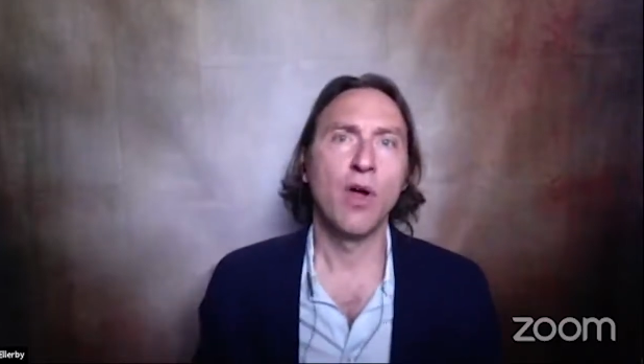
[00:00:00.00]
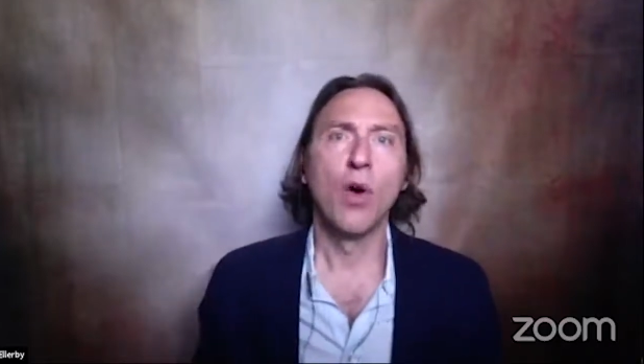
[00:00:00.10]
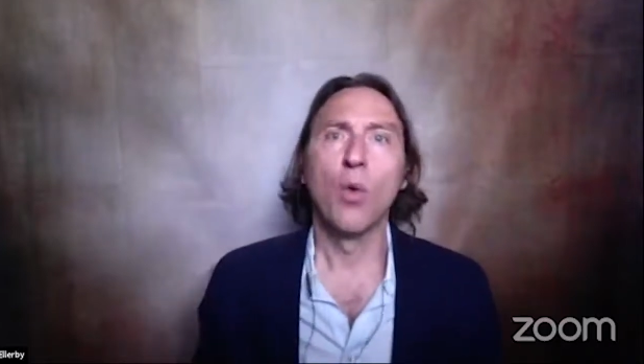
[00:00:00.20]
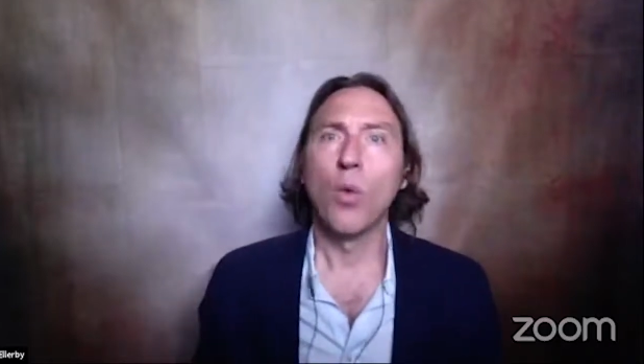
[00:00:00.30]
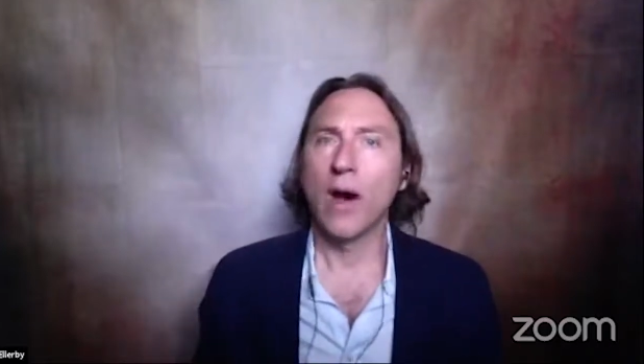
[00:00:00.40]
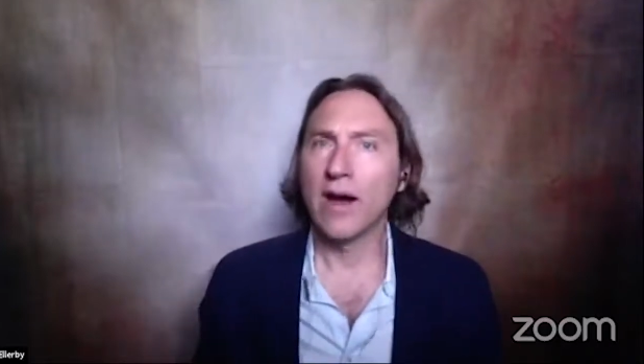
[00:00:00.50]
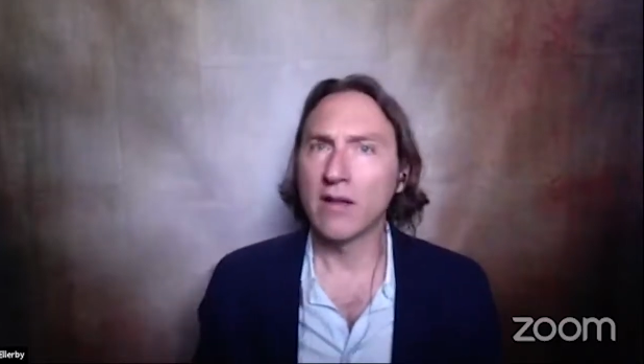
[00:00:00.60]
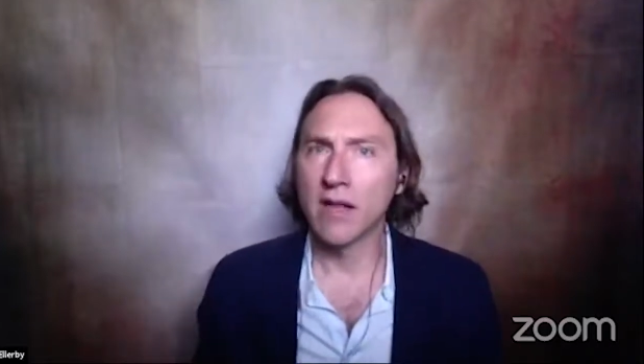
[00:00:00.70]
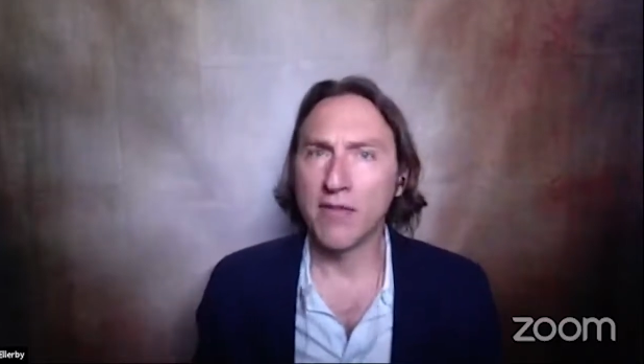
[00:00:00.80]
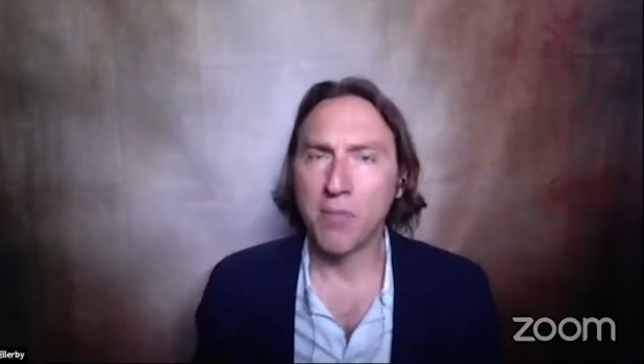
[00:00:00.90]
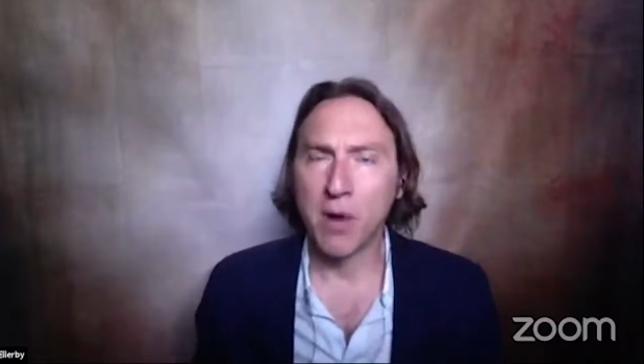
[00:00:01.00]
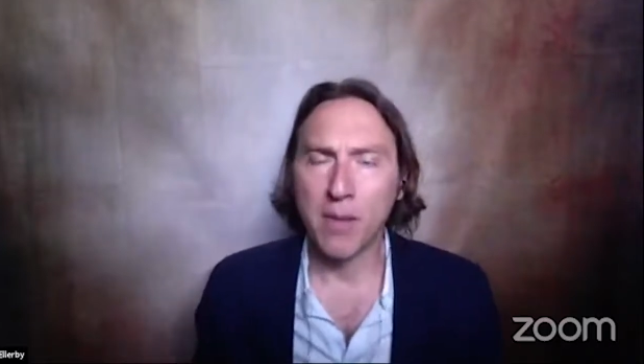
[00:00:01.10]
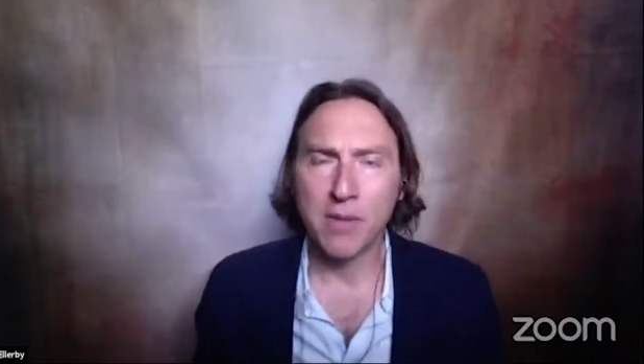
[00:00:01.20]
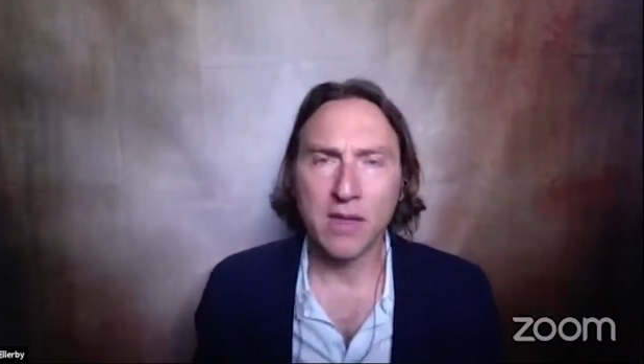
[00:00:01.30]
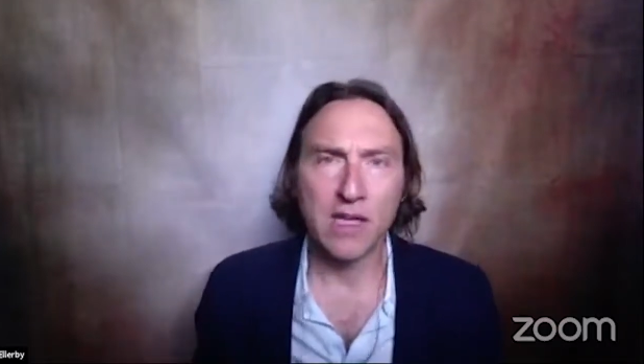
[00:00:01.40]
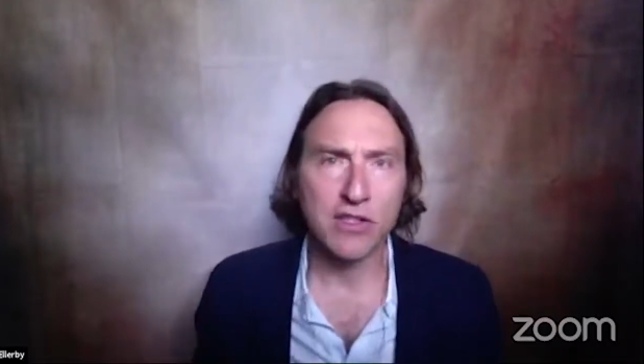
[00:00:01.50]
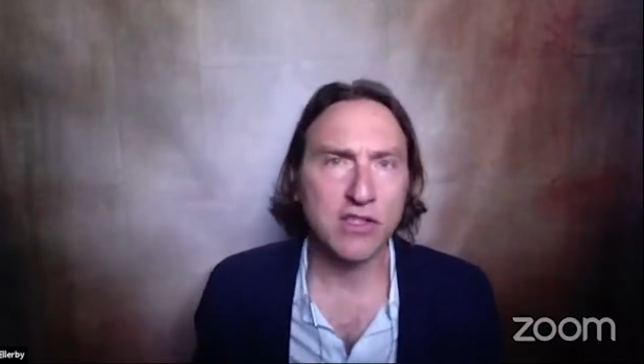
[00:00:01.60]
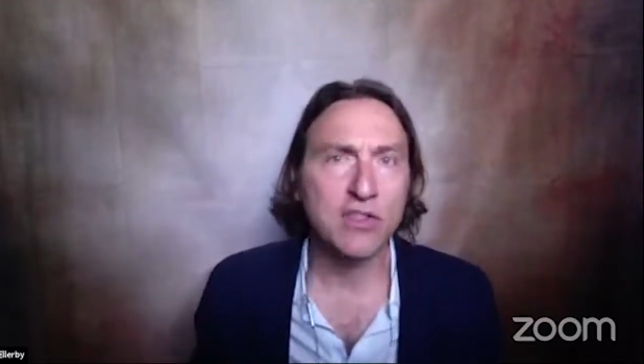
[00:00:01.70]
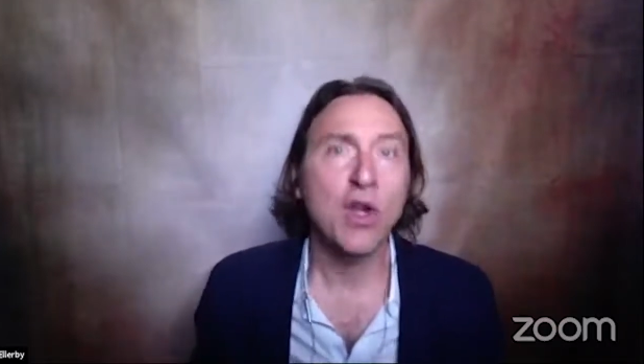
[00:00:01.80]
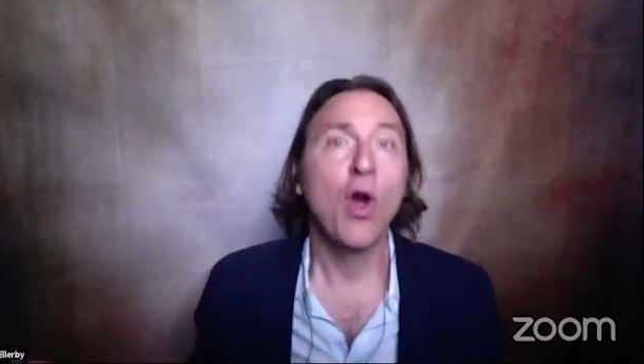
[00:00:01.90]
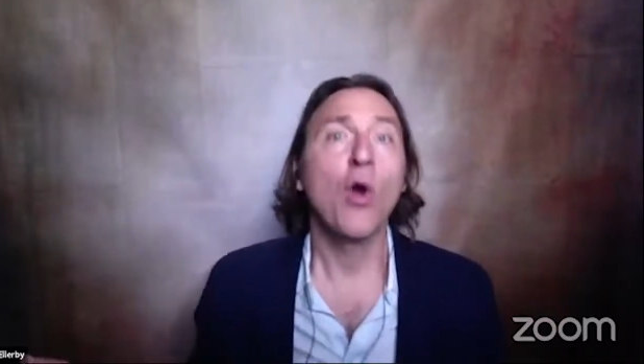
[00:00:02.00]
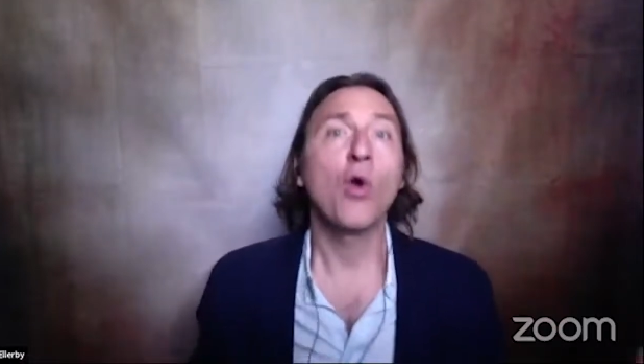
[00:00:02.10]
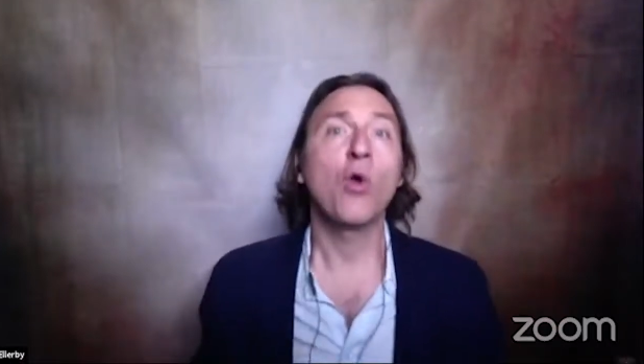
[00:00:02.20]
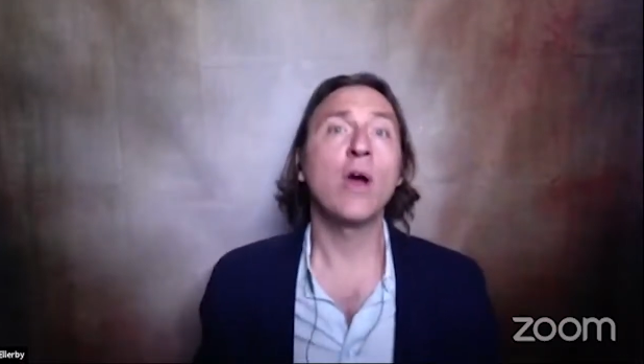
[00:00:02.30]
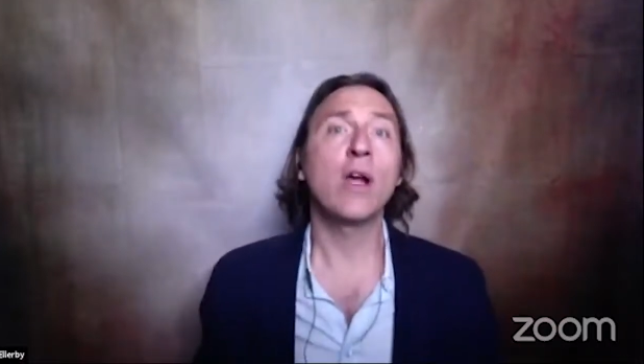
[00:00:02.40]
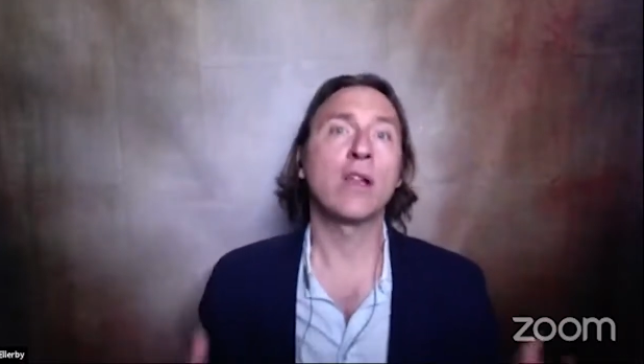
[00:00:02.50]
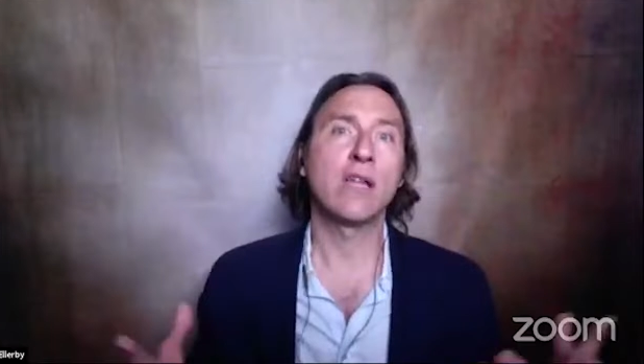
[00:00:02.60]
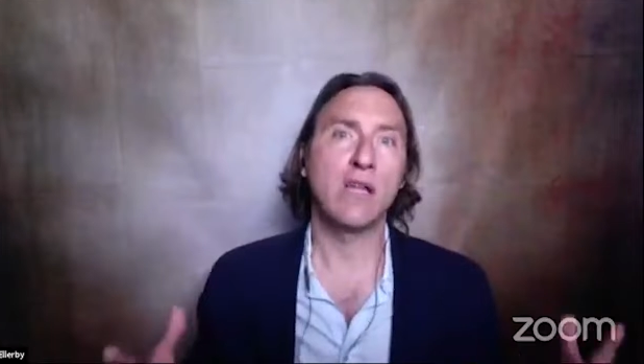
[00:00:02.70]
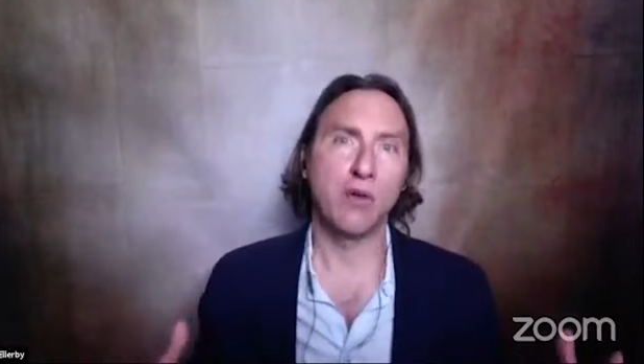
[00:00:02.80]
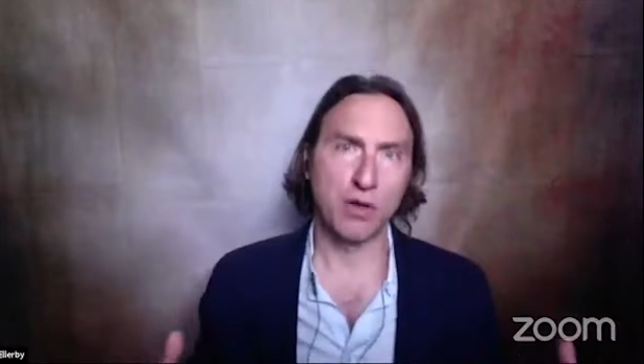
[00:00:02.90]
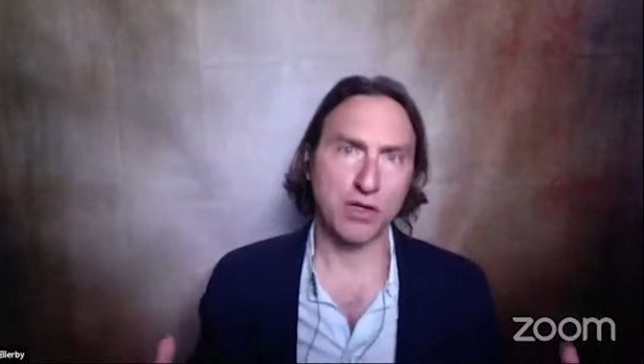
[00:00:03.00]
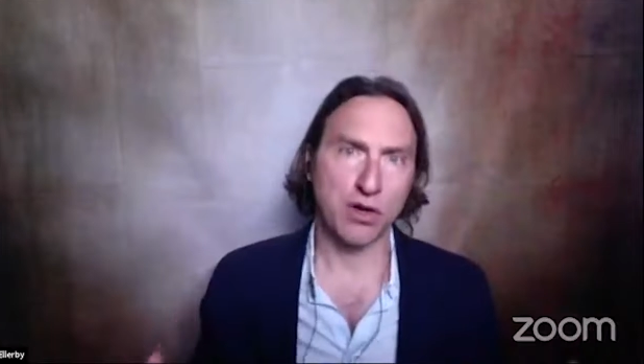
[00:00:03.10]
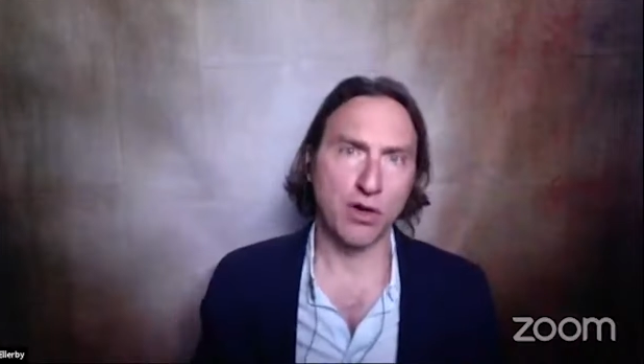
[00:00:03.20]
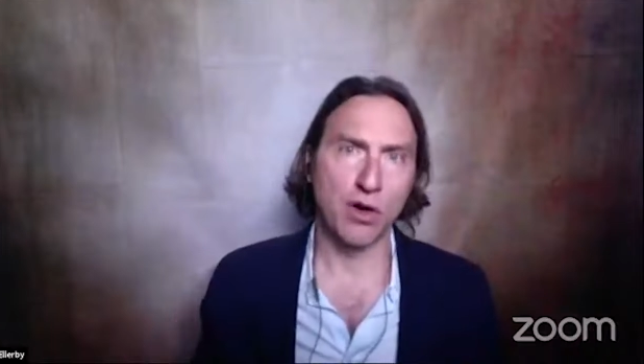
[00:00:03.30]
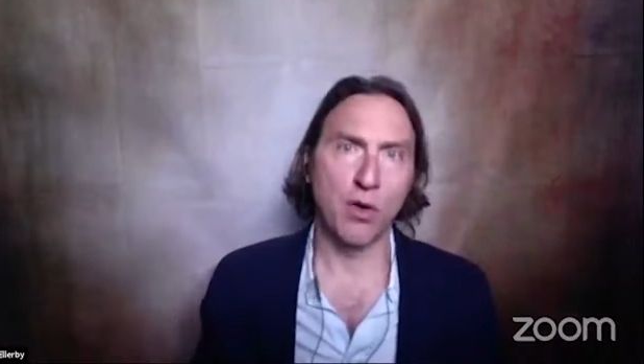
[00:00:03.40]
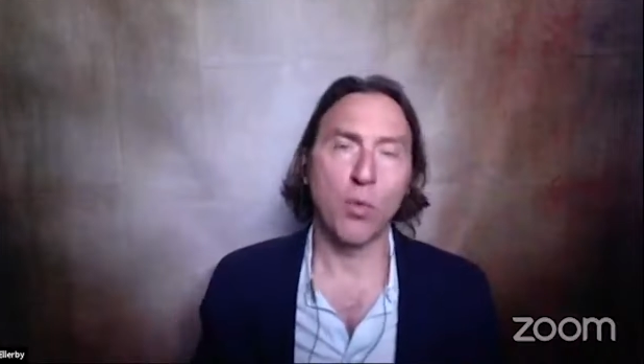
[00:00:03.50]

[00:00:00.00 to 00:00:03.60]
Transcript: Wildlife populations quickly return.